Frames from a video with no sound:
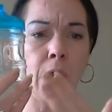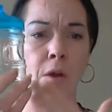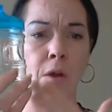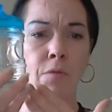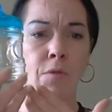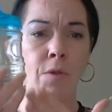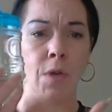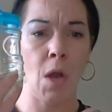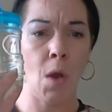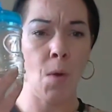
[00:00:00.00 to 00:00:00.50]

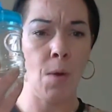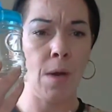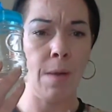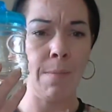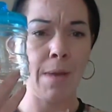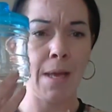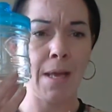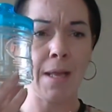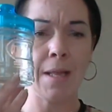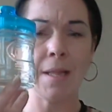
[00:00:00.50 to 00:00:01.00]
granola
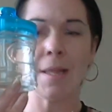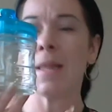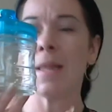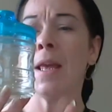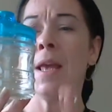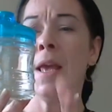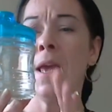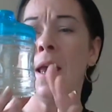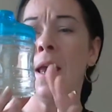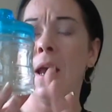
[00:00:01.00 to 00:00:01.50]
mix
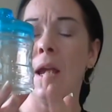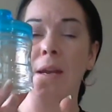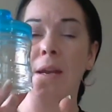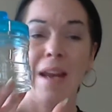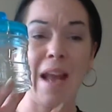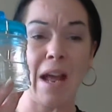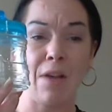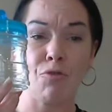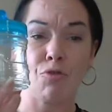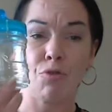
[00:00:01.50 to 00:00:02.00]
and
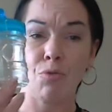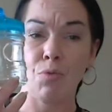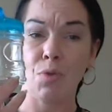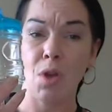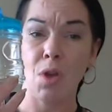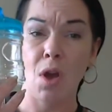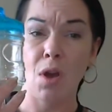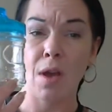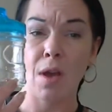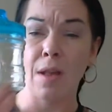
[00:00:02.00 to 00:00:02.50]
natural
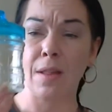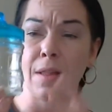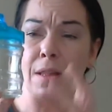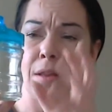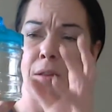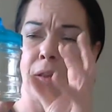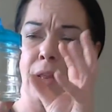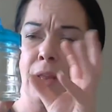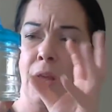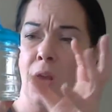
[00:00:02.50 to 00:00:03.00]
yogurt
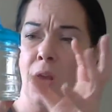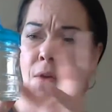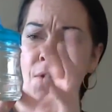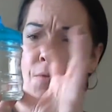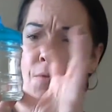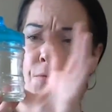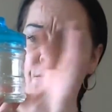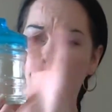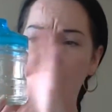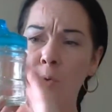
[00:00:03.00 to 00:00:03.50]
and
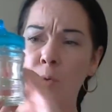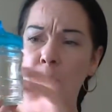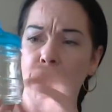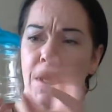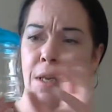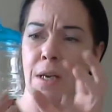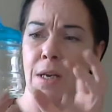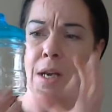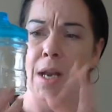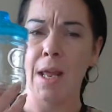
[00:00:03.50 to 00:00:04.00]

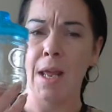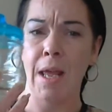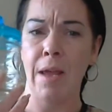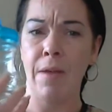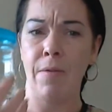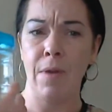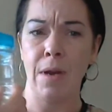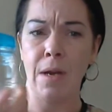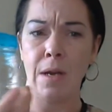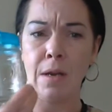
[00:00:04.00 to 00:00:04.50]
fruit in
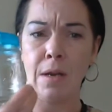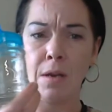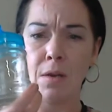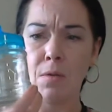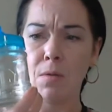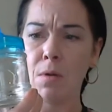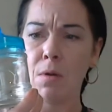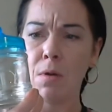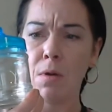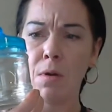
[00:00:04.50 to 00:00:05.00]
there,
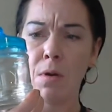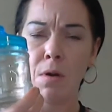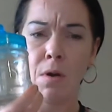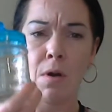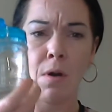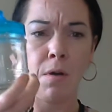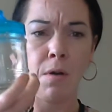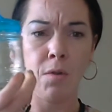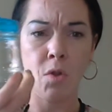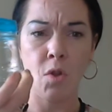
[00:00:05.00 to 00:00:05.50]
and
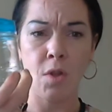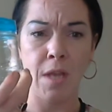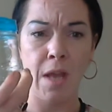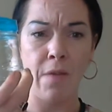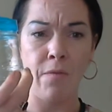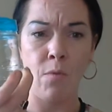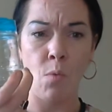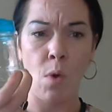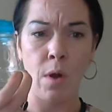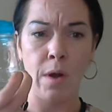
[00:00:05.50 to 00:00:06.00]
oh, just
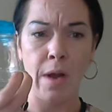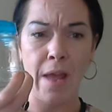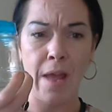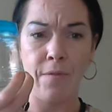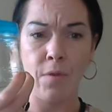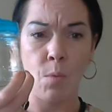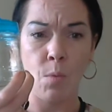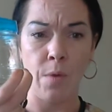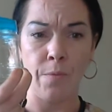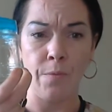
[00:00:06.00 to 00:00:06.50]
give
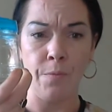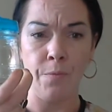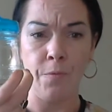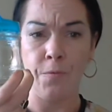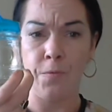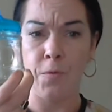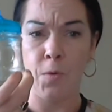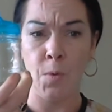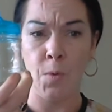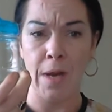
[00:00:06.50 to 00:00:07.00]
everyone
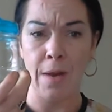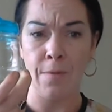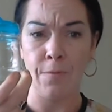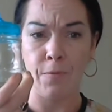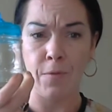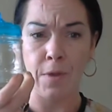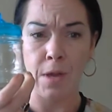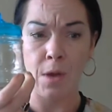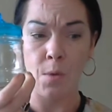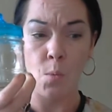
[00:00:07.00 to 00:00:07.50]
food
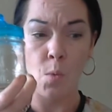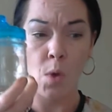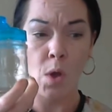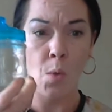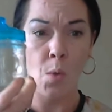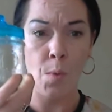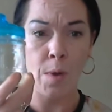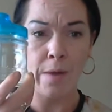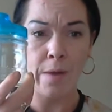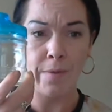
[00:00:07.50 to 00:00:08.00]
envy at
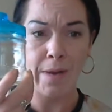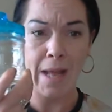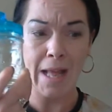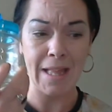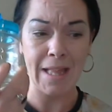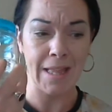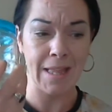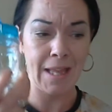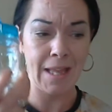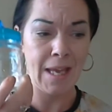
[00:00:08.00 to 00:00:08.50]
work whenever they
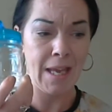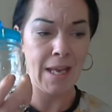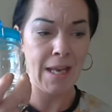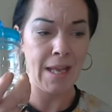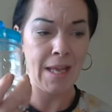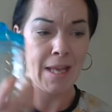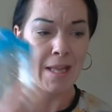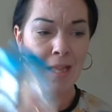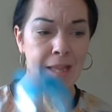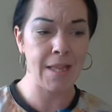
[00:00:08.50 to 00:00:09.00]
see
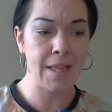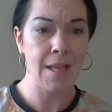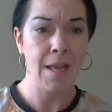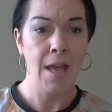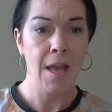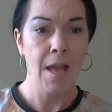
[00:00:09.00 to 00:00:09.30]
this.